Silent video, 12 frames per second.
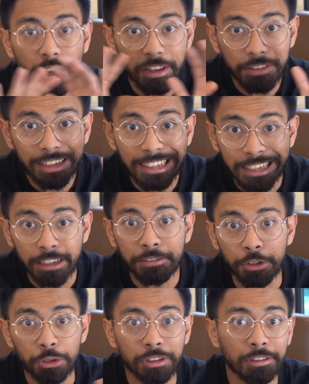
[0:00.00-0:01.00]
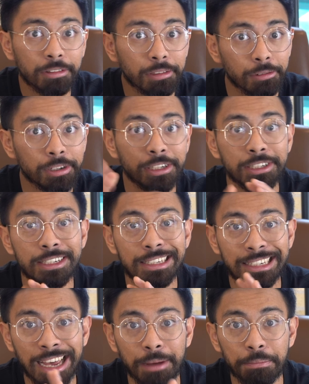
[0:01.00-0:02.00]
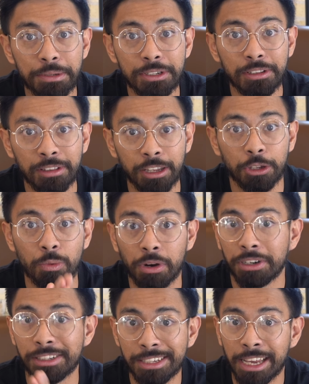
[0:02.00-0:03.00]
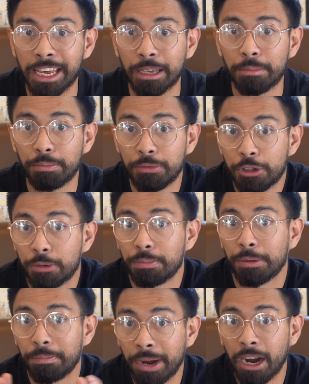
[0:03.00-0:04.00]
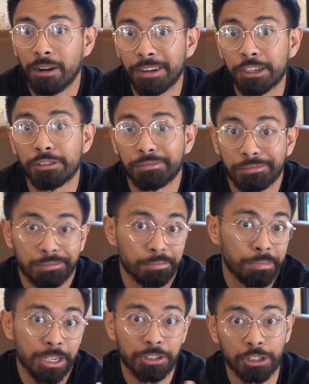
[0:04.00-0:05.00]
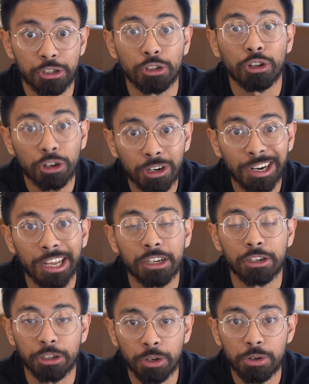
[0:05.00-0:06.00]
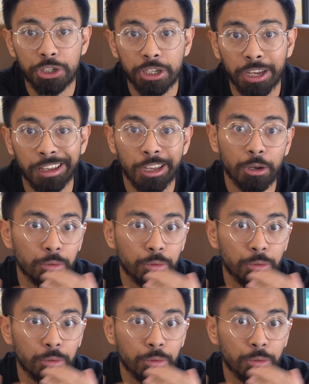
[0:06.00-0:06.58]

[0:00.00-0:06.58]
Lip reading: I even give you the 3 steps that you want to take to prepare and basically to learn how to negotiate,